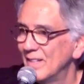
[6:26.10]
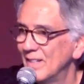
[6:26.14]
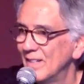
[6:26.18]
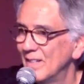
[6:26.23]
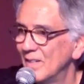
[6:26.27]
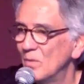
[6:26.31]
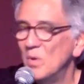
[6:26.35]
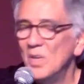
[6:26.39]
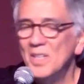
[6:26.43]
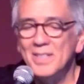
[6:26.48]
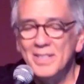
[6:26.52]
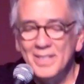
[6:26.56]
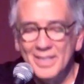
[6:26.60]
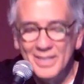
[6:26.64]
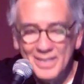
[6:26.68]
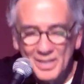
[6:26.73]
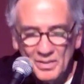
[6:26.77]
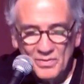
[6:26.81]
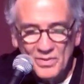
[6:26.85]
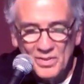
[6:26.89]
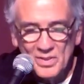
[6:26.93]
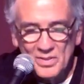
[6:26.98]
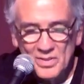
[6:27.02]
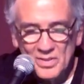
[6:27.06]
What
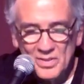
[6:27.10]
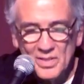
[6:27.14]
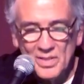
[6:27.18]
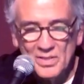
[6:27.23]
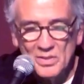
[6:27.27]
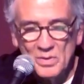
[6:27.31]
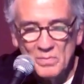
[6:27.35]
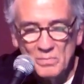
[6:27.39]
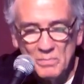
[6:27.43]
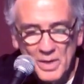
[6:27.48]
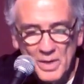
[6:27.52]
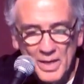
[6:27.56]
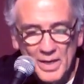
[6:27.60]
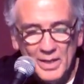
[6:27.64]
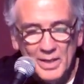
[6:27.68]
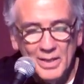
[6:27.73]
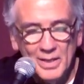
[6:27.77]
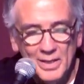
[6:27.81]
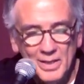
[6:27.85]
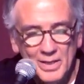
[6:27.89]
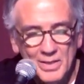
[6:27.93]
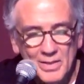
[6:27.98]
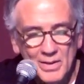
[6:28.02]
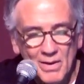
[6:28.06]
difference does it make
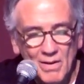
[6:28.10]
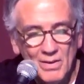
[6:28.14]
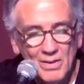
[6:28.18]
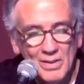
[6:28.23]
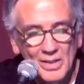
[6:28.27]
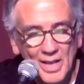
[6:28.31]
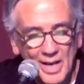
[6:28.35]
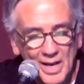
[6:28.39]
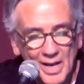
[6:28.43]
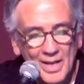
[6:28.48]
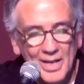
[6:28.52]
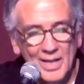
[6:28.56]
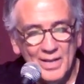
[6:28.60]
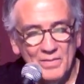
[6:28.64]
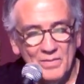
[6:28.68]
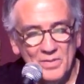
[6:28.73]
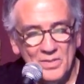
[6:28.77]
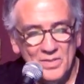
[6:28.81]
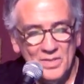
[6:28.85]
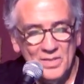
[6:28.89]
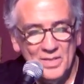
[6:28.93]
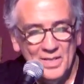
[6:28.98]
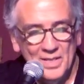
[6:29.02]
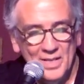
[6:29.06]
in our
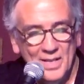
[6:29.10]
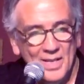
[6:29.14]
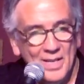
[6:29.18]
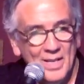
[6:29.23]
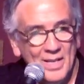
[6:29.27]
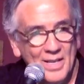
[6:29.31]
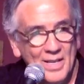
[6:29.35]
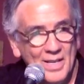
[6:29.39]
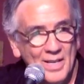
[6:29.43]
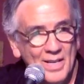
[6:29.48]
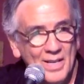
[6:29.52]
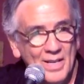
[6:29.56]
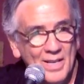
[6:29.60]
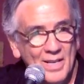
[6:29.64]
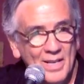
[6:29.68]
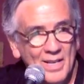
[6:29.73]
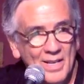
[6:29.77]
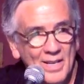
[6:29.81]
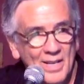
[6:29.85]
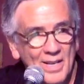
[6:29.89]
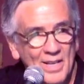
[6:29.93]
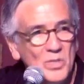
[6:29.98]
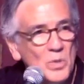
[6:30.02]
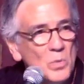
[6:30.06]
lives?
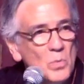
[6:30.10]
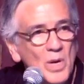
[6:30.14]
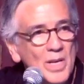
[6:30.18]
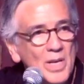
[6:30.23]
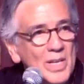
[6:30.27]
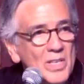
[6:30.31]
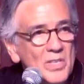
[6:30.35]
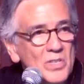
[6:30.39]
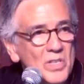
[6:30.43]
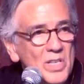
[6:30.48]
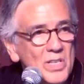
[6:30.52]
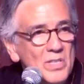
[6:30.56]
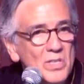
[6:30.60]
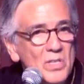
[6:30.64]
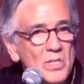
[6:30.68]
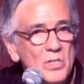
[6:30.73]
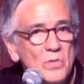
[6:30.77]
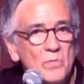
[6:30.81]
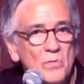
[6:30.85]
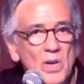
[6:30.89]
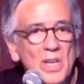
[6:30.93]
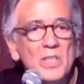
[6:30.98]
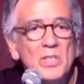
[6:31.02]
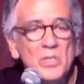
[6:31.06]
And so what can Jesus'
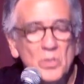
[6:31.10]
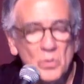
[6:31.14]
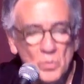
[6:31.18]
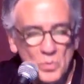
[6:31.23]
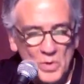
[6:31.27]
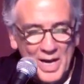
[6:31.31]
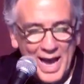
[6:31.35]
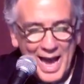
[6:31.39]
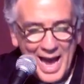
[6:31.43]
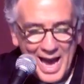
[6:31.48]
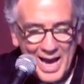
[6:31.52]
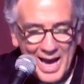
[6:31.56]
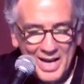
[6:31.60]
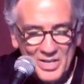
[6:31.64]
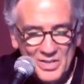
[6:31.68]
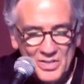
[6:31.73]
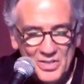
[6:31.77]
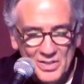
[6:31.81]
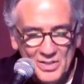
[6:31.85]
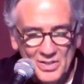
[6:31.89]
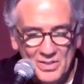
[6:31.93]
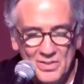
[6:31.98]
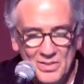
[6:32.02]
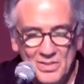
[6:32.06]
friends'
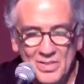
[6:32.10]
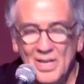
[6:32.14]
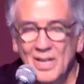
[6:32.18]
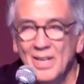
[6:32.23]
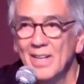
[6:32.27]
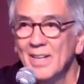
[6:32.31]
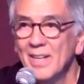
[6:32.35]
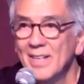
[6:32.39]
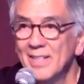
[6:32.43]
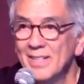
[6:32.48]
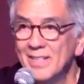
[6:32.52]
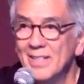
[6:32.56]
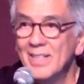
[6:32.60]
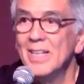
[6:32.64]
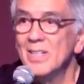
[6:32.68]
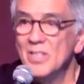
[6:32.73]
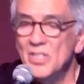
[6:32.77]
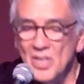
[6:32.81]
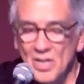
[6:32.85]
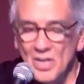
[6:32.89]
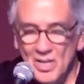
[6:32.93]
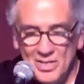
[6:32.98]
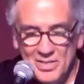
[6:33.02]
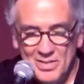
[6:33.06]
reactions teach
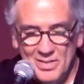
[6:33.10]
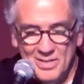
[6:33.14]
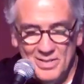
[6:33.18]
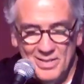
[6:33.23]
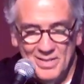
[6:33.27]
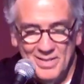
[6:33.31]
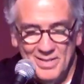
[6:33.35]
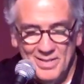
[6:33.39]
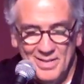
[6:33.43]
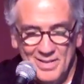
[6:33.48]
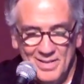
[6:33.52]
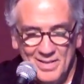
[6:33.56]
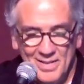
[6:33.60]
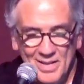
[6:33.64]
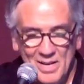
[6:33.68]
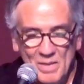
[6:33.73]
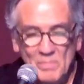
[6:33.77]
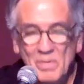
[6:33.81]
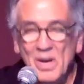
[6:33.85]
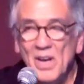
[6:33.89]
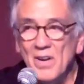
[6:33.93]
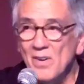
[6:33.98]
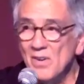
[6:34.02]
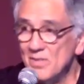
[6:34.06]
us
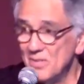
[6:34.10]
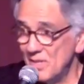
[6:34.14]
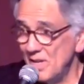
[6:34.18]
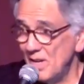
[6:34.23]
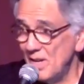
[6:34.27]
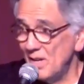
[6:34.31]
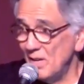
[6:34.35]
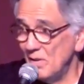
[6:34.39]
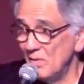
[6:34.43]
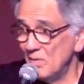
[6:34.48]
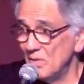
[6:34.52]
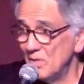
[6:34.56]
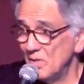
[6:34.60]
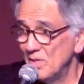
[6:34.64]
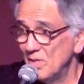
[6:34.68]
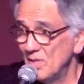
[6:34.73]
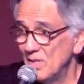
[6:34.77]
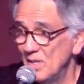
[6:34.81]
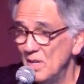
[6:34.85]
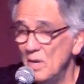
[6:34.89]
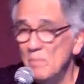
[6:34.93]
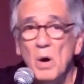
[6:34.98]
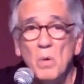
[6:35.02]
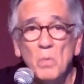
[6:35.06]
about ourselves,
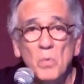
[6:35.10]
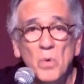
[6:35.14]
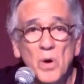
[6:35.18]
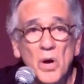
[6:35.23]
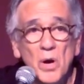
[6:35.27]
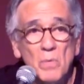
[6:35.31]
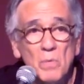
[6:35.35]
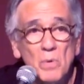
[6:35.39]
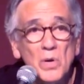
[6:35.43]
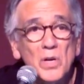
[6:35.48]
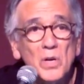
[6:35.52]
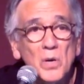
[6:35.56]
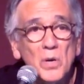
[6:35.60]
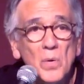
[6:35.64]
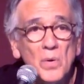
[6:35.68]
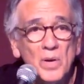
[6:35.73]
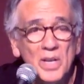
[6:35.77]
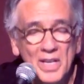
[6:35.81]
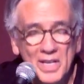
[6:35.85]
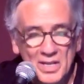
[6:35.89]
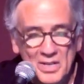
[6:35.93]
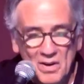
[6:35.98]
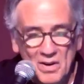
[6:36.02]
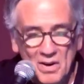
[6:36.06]
about where we're going
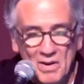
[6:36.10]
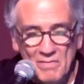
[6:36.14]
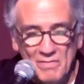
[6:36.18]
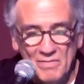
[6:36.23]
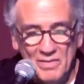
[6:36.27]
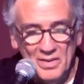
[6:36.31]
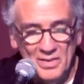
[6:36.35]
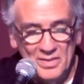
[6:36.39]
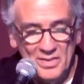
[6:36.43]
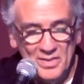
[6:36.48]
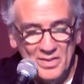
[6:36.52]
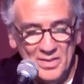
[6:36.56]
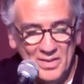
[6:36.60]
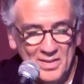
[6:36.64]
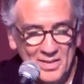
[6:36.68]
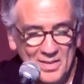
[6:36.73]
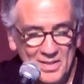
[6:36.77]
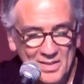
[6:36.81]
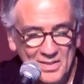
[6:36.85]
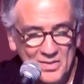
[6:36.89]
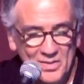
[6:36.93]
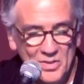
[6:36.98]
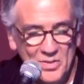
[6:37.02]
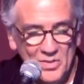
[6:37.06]
in our faith
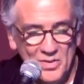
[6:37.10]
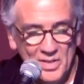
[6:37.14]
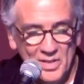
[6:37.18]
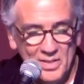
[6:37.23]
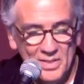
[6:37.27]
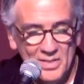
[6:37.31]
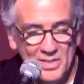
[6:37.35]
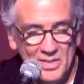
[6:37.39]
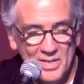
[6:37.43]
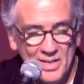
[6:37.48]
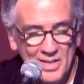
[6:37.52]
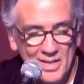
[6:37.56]
journeys?